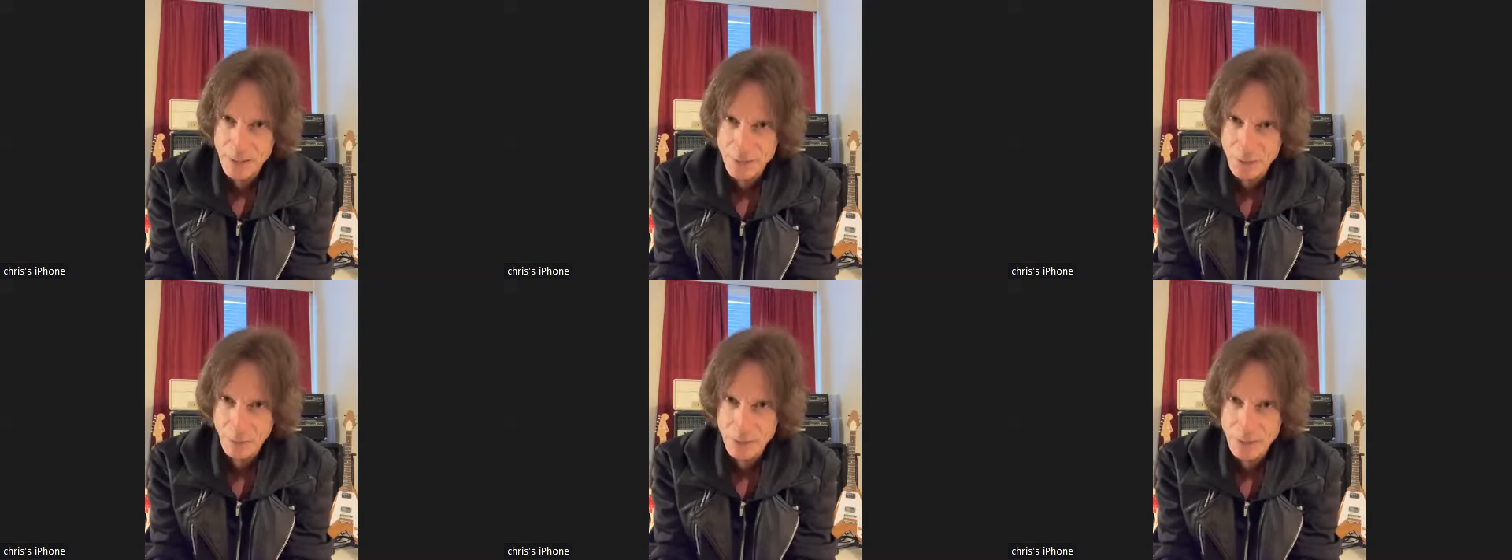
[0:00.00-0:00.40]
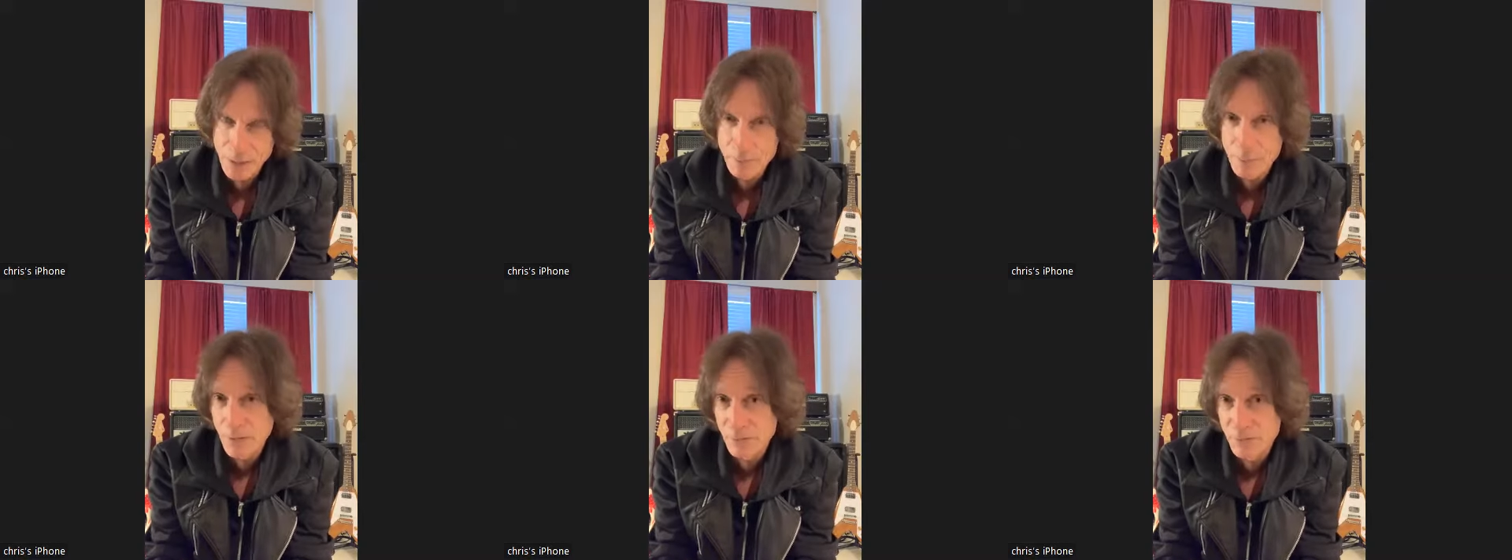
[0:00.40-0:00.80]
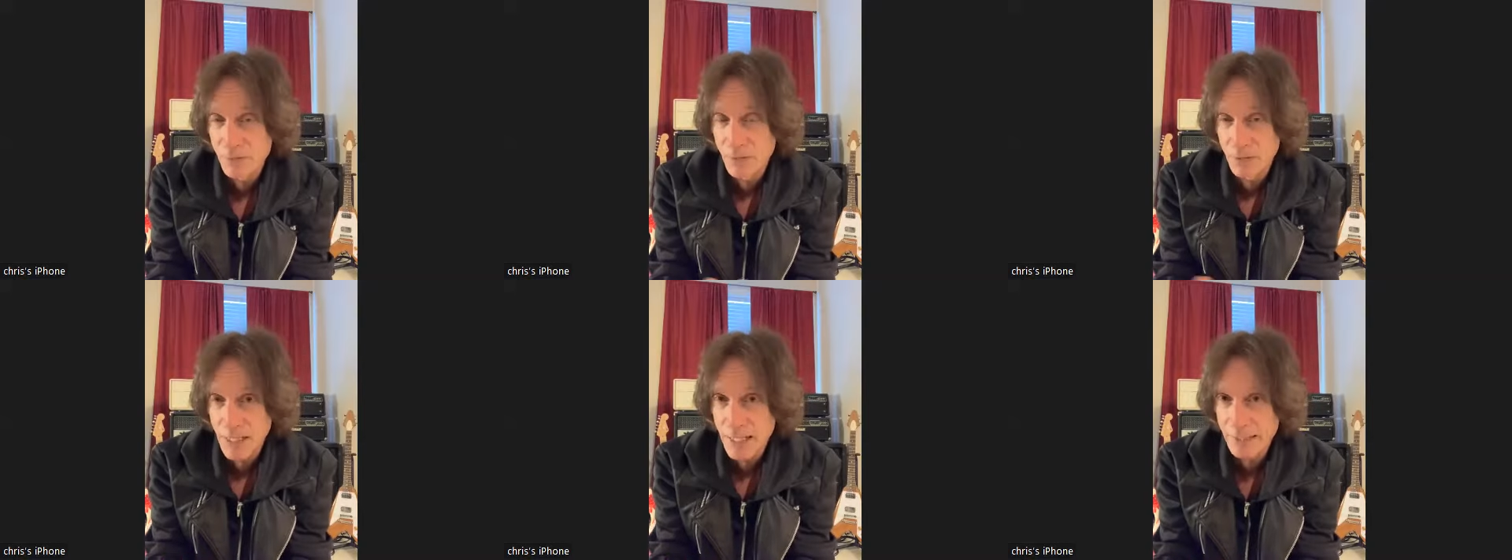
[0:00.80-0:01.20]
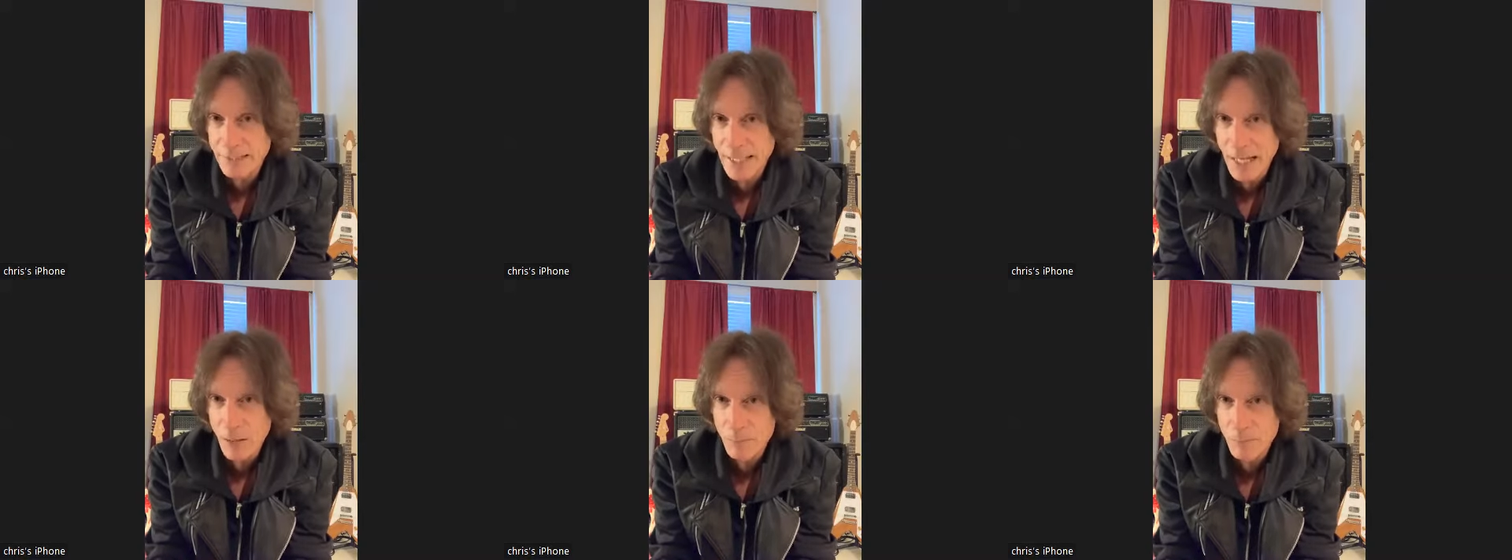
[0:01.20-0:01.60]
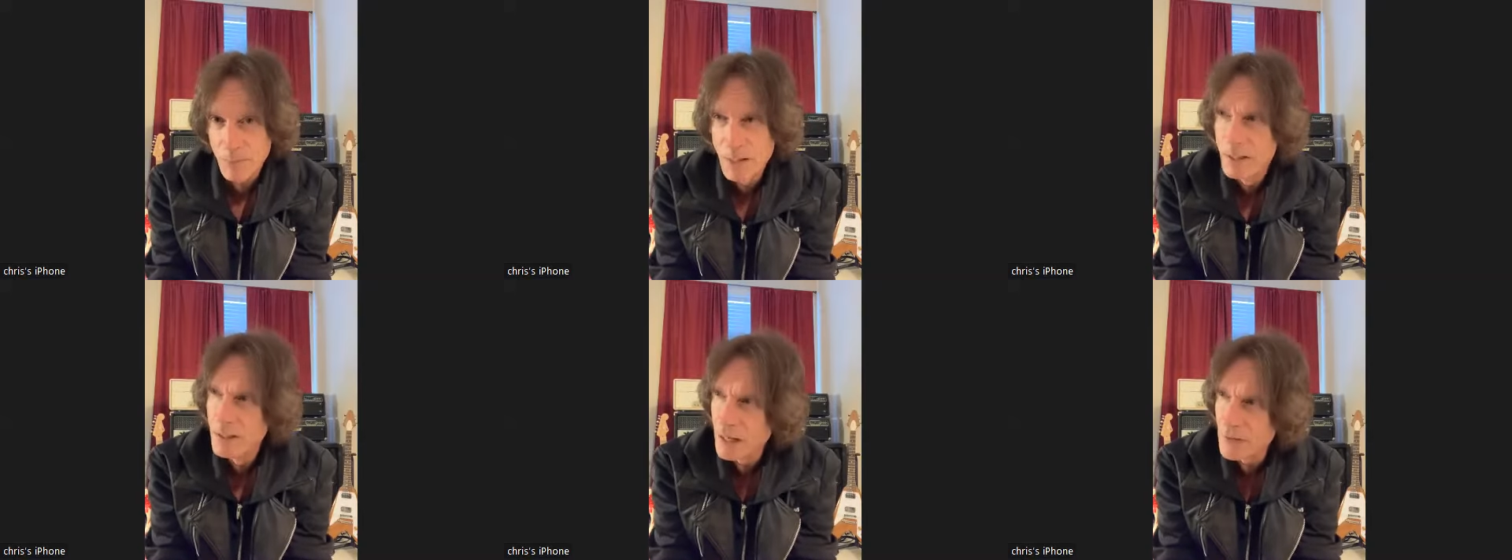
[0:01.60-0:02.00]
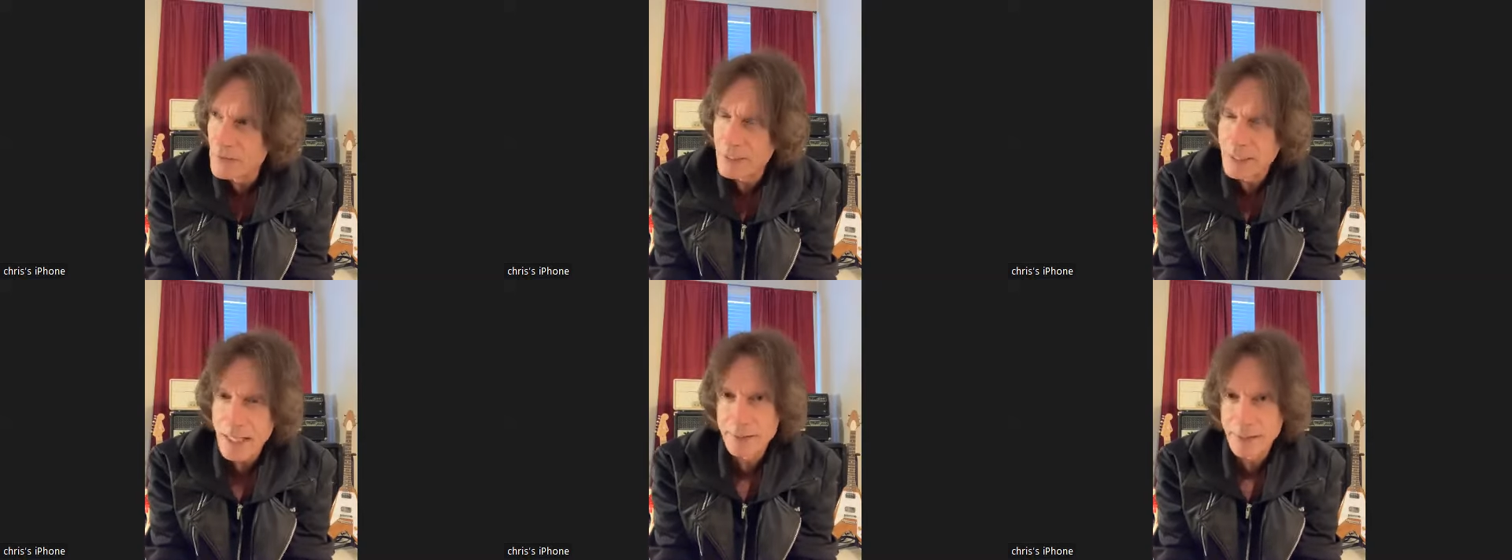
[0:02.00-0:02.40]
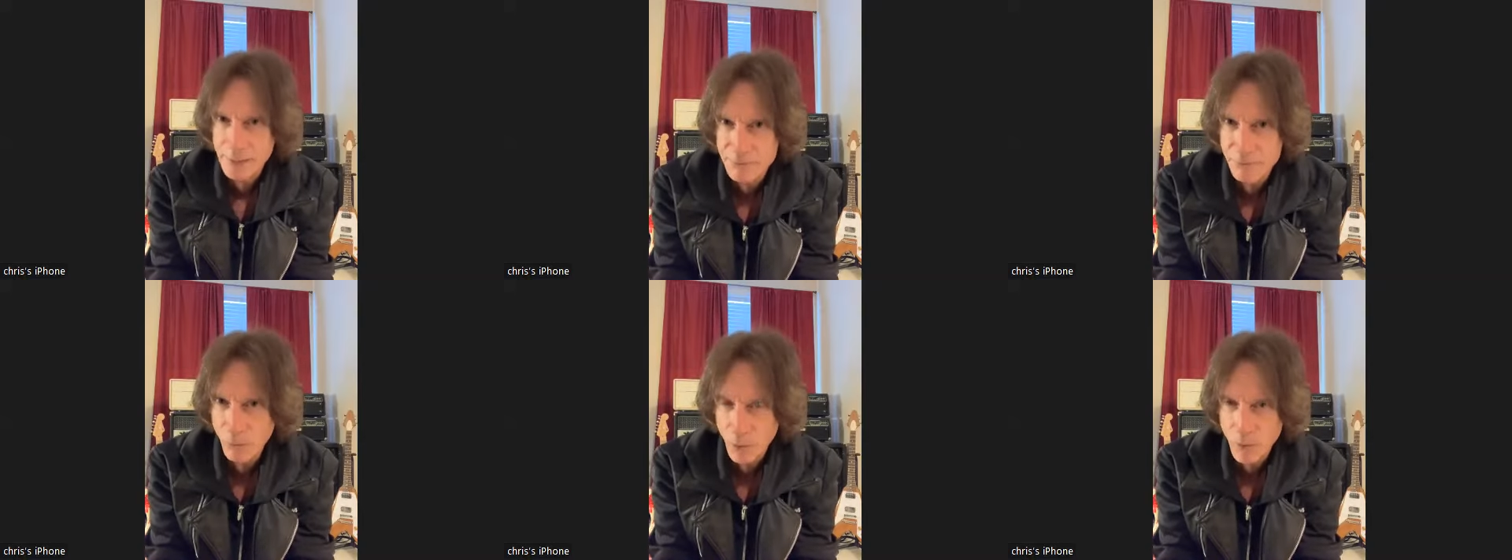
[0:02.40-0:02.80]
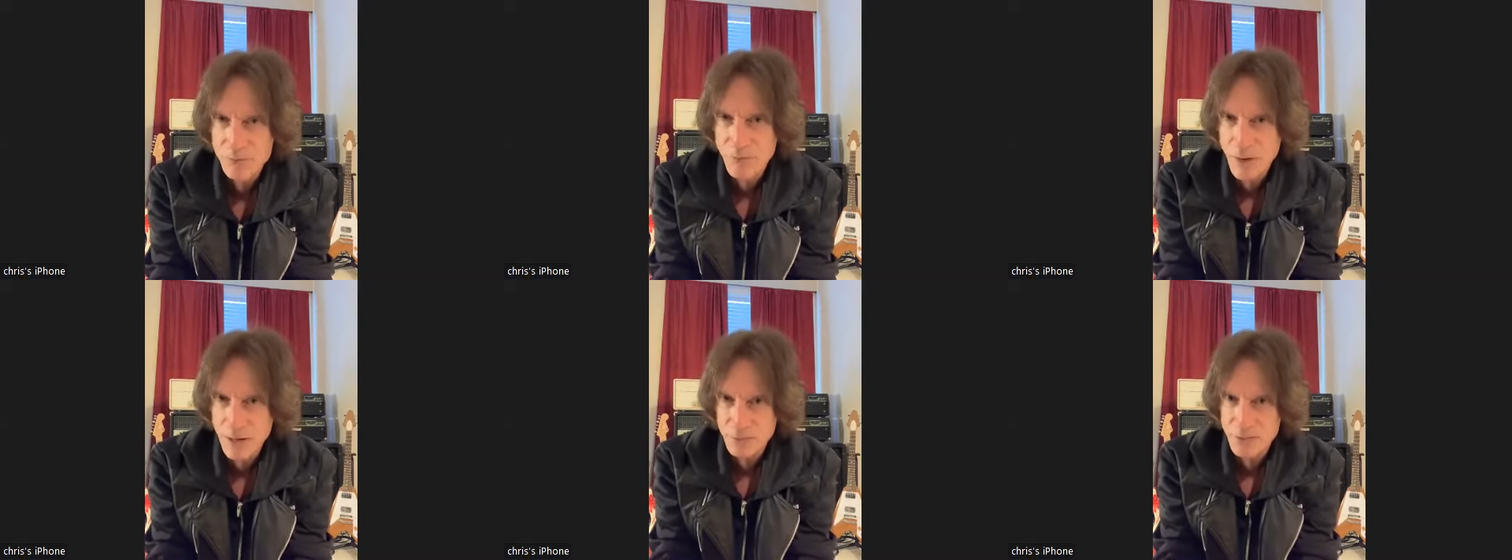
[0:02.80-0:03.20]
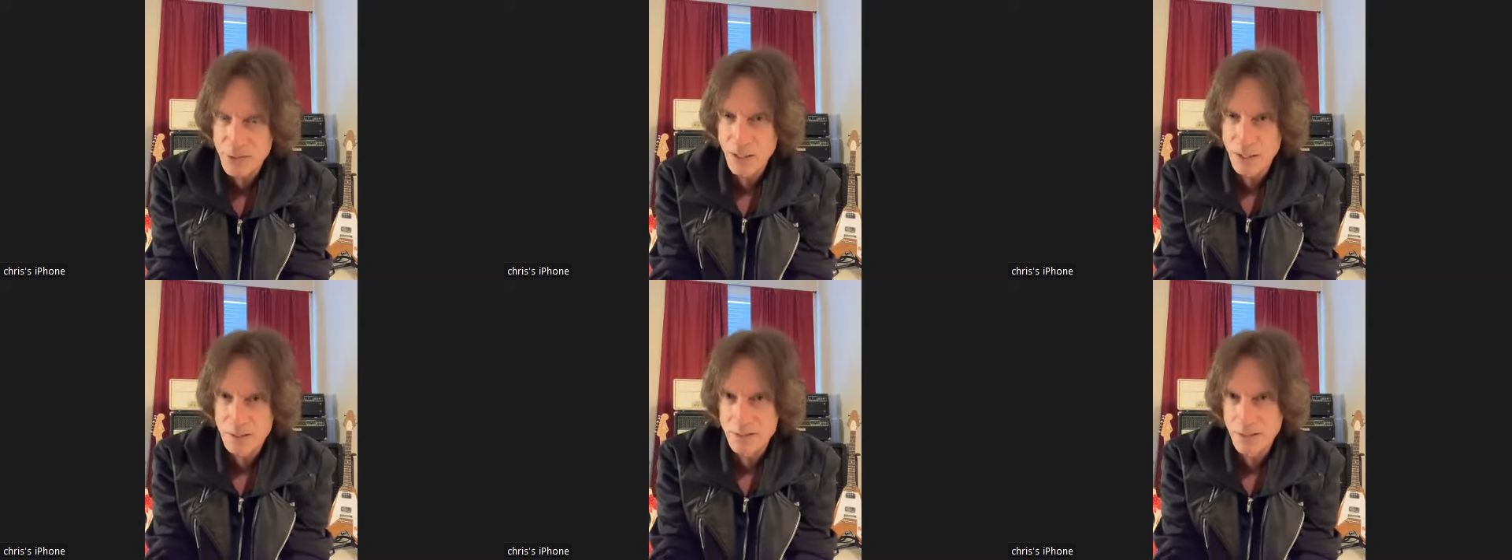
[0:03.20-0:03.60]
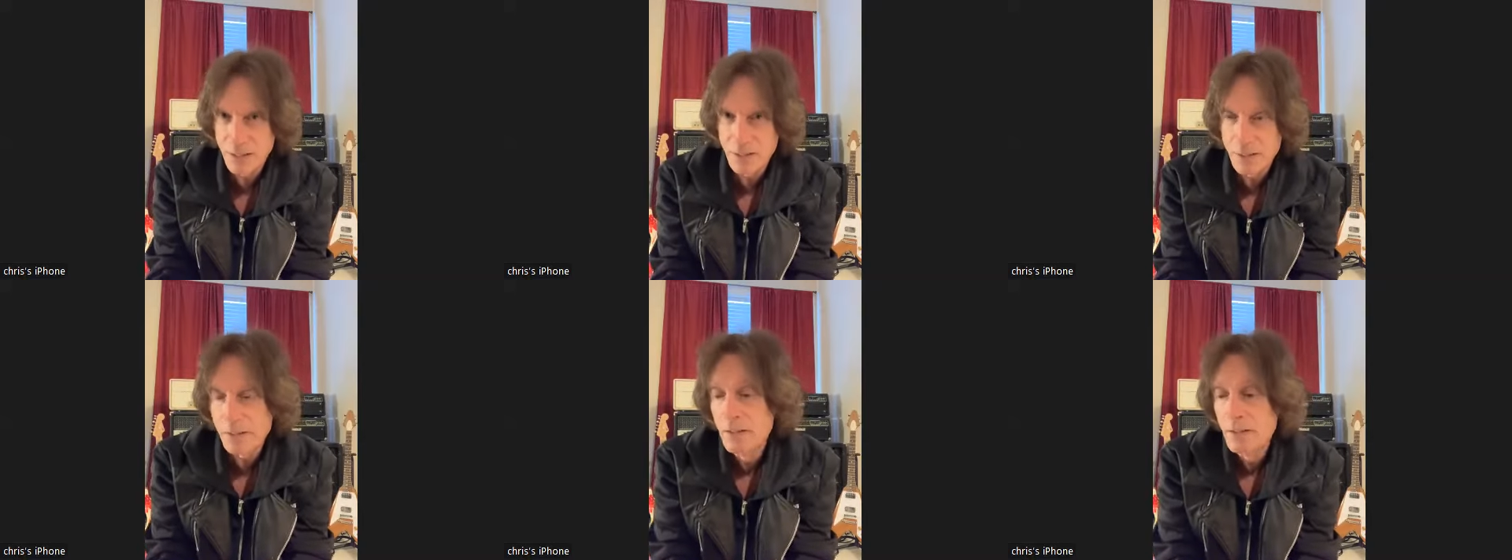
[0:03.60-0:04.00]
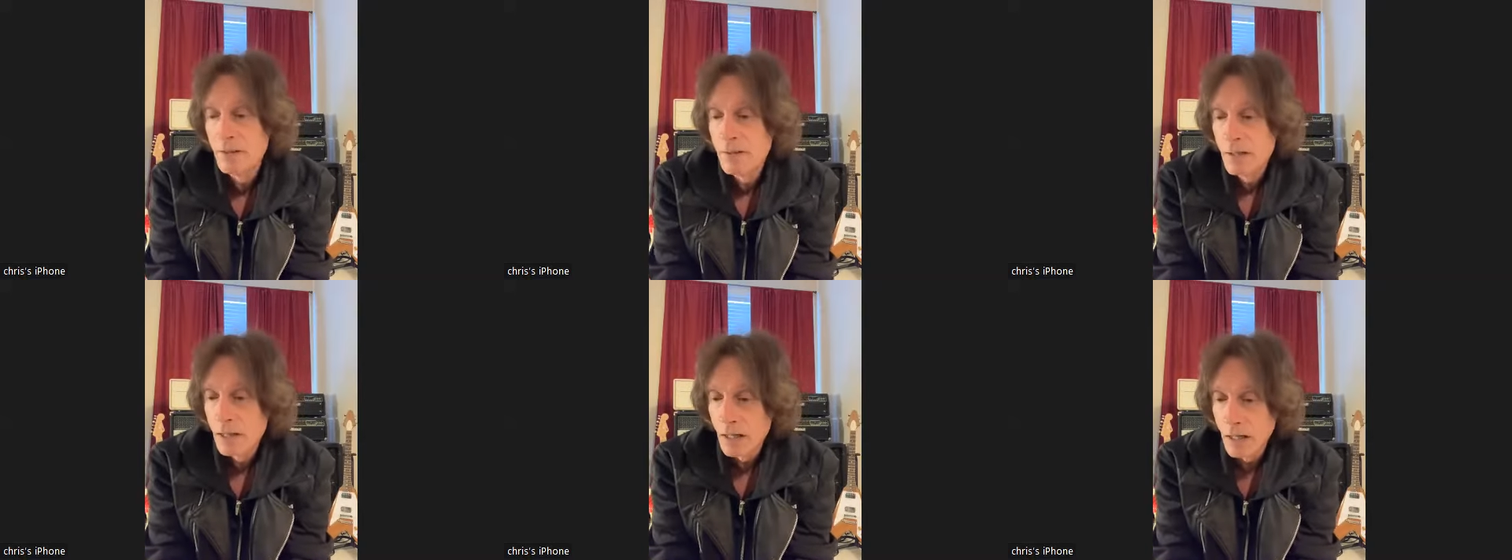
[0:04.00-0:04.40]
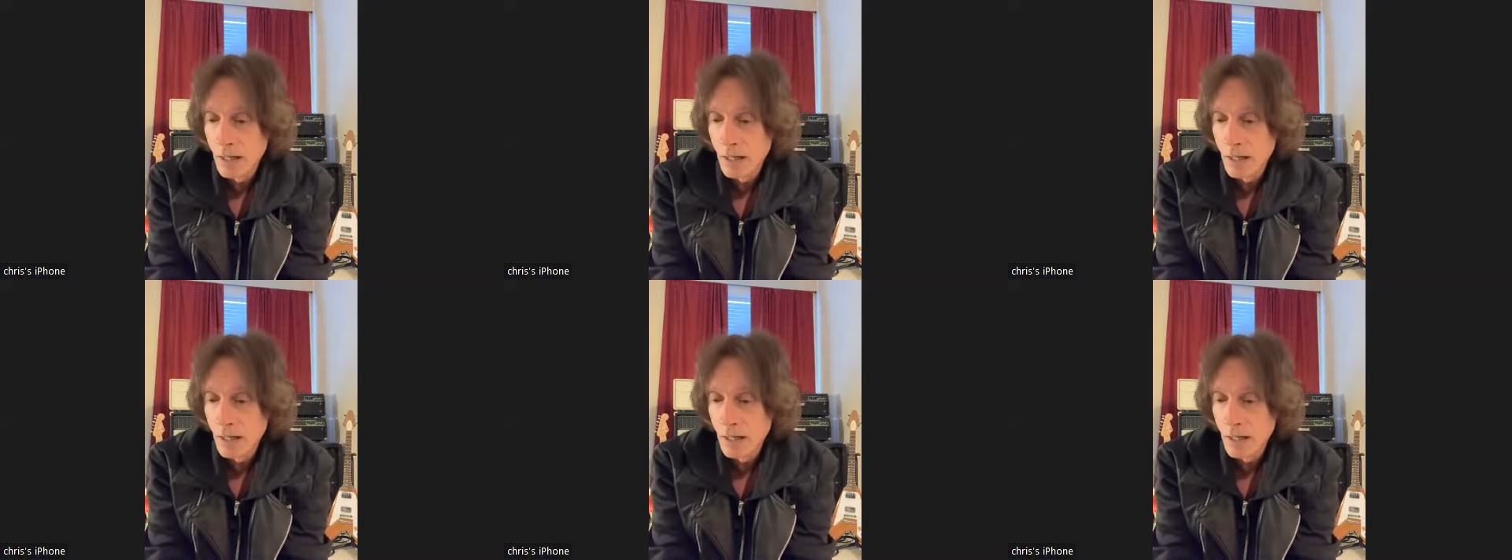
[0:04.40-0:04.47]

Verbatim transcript: So instead of being a full length album, I think it had like four or five songs on it.